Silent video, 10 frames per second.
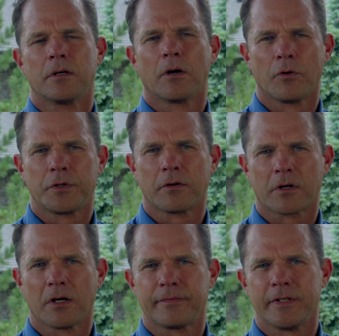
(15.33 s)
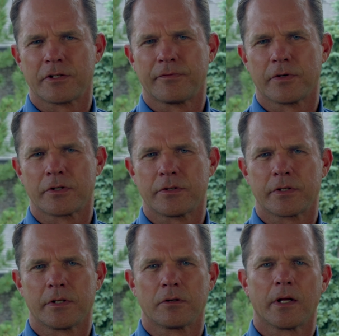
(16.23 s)
a rotator cuff
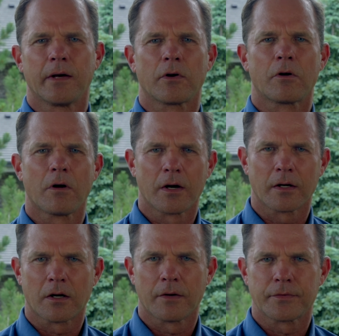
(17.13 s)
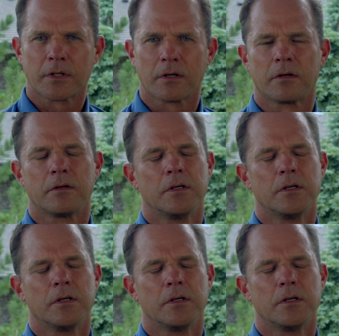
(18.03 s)
insufficiency or they have a chronic cuff tear.